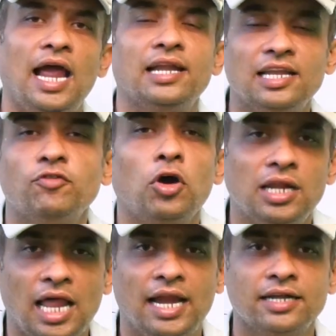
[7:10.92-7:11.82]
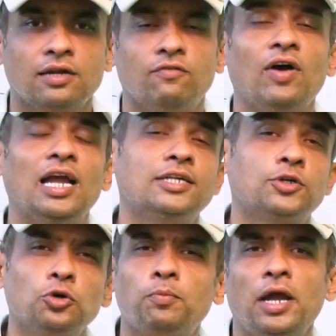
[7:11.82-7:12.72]
land, live on land, while
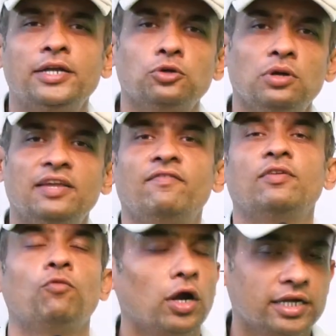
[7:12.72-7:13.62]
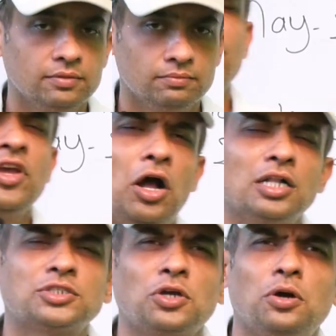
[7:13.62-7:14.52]
2.2 live in water. We
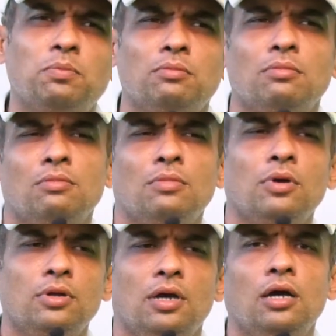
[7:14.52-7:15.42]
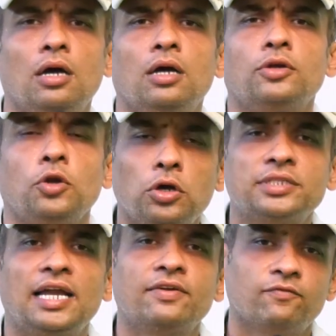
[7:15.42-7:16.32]
also know
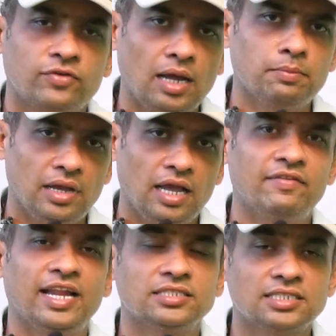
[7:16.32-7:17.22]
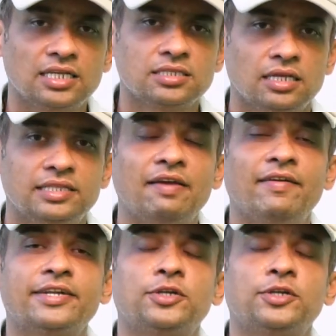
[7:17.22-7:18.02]
that from evidences, there were